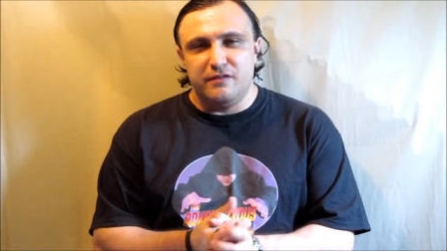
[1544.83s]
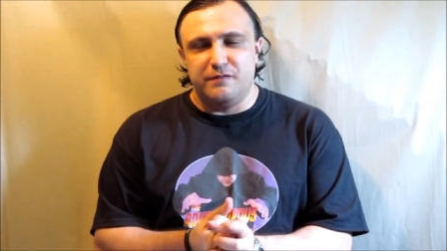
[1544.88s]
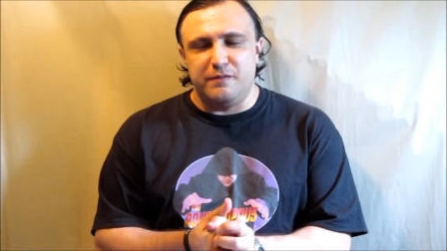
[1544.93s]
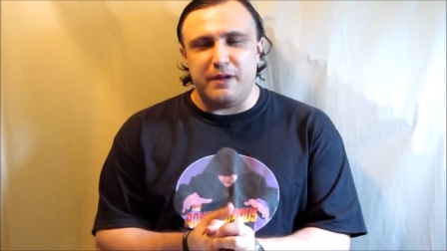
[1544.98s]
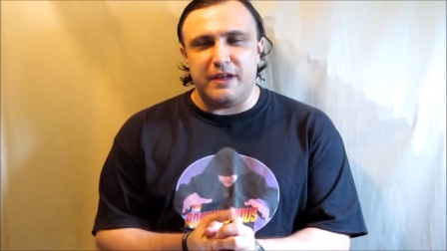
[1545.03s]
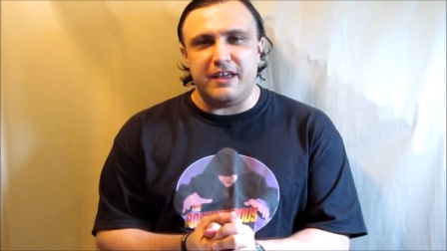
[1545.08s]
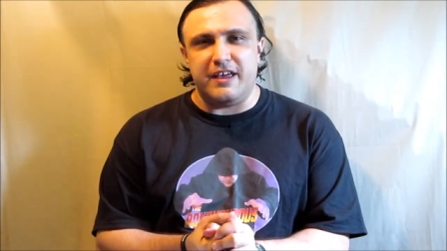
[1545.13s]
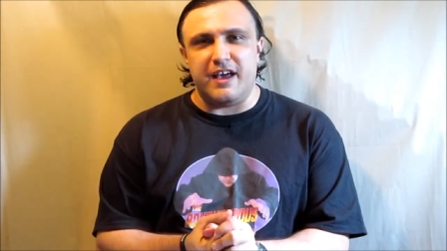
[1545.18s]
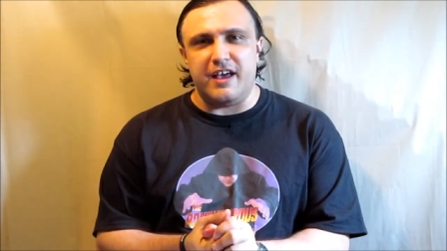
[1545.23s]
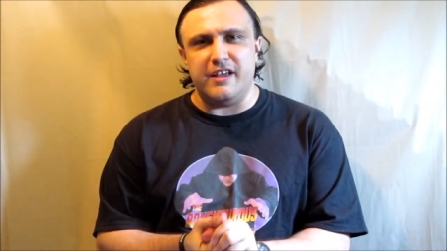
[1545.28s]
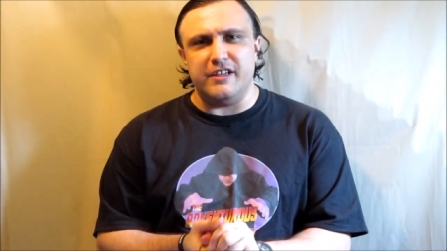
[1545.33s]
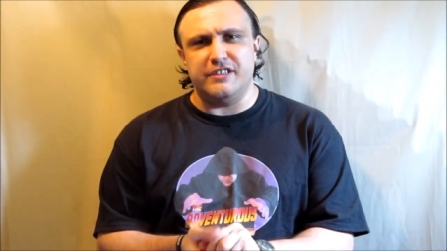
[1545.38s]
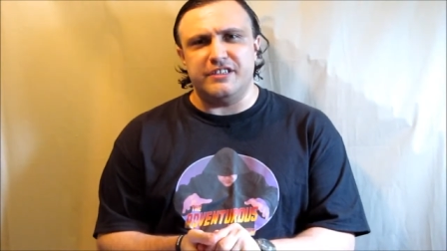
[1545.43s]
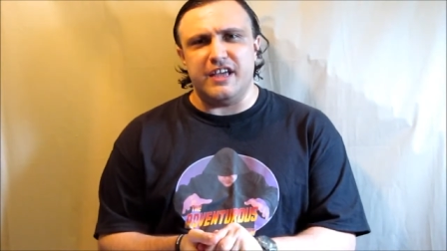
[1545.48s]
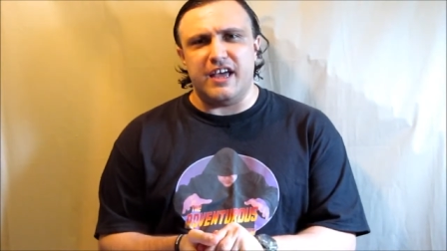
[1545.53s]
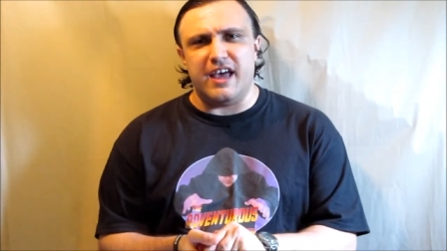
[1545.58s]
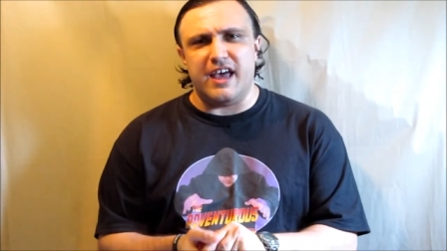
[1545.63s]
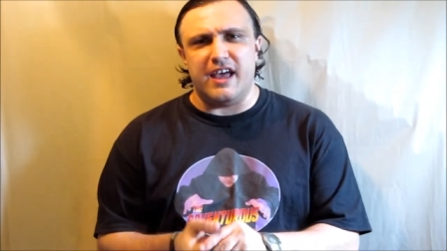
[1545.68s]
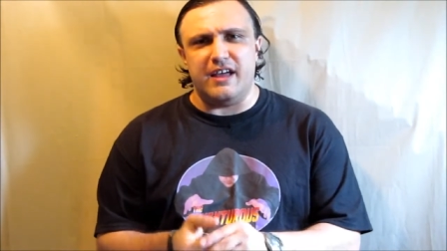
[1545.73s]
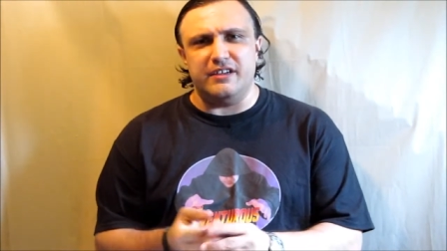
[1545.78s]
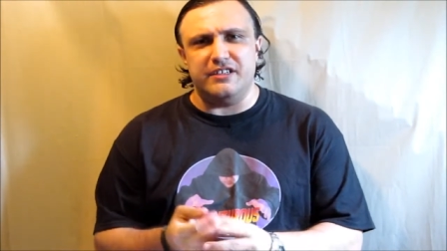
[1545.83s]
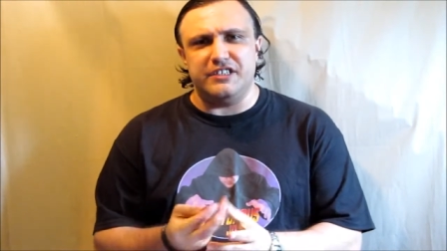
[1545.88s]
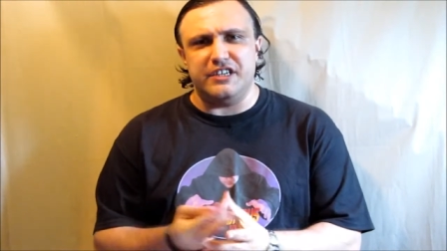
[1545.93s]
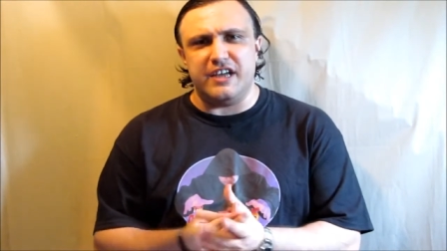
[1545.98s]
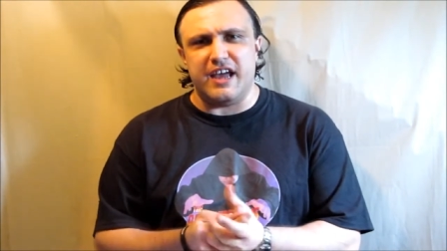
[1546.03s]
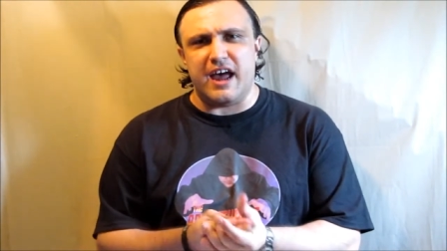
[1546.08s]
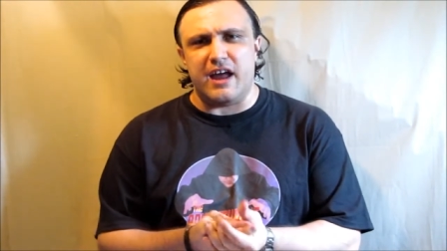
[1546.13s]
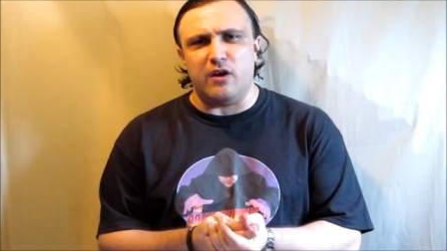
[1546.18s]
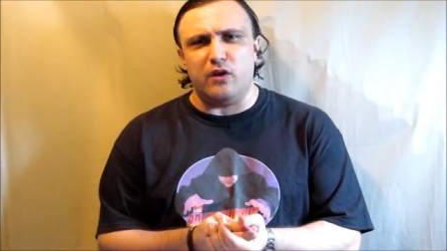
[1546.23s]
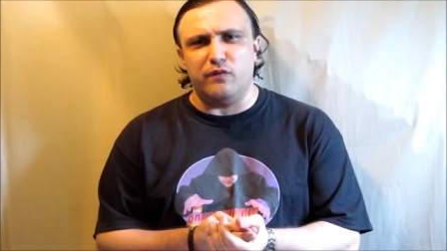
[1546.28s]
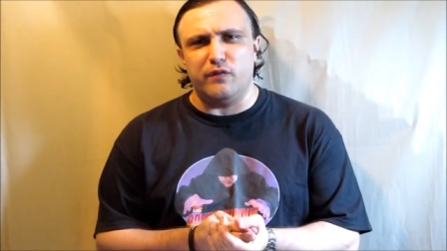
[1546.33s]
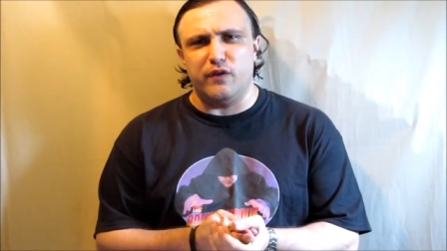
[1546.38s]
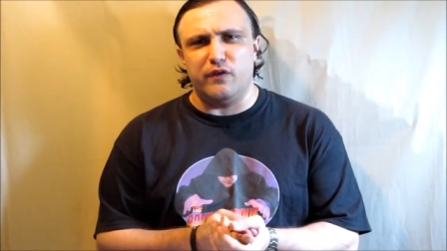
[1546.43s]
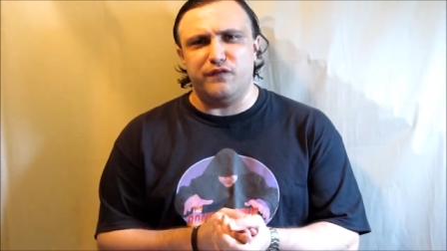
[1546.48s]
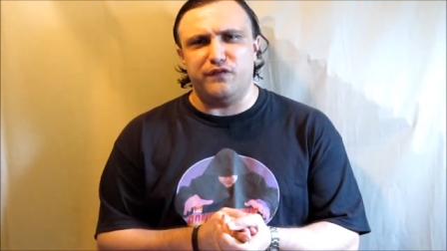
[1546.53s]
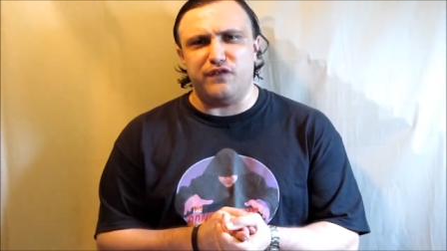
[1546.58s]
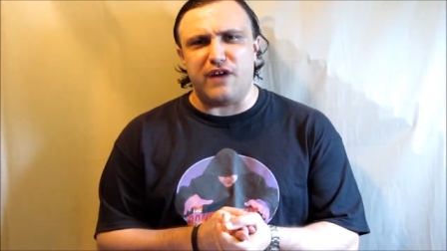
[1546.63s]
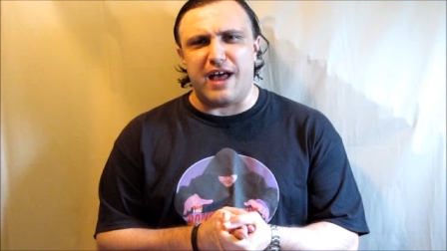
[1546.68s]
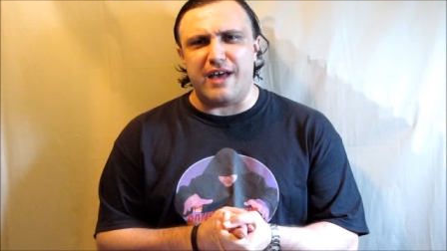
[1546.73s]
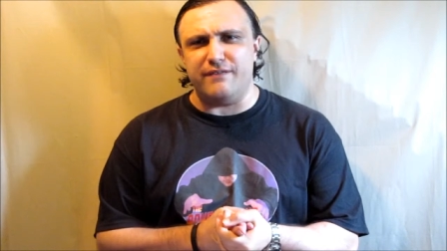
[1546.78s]
because she got over
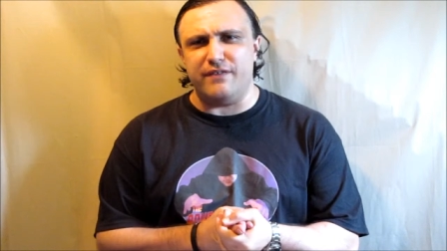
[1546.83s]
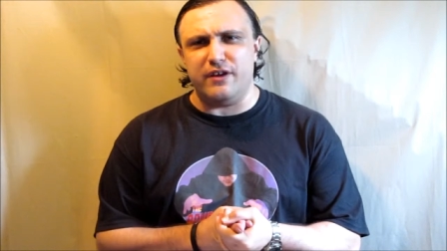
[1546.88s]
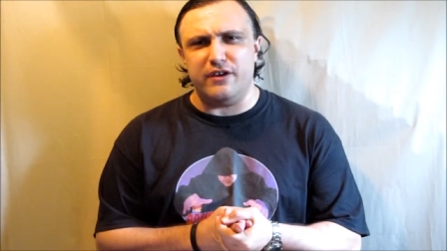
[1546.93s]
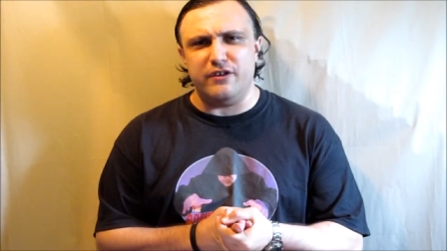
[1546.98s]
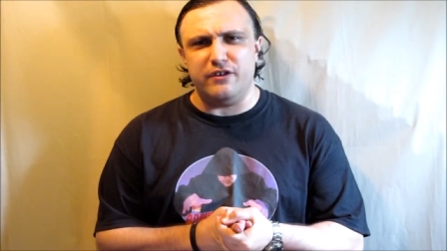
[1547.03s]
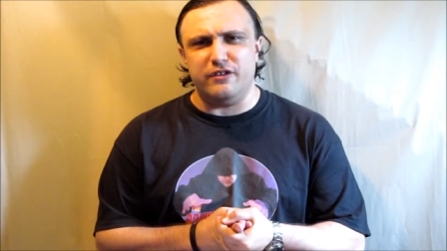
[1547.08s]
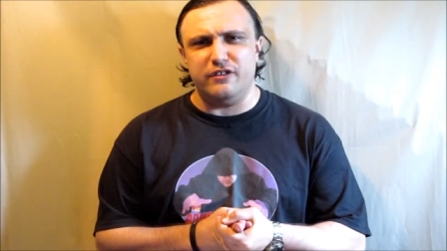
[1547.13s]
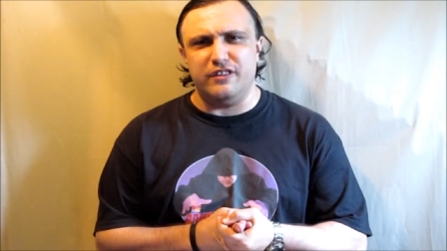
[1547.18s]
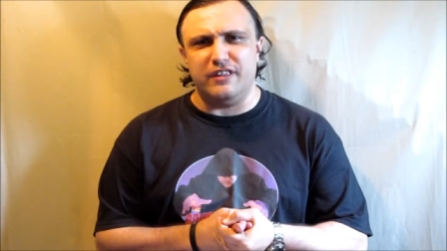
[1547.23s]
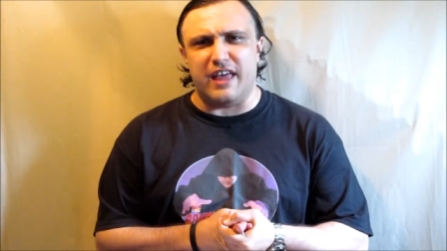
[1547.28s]
500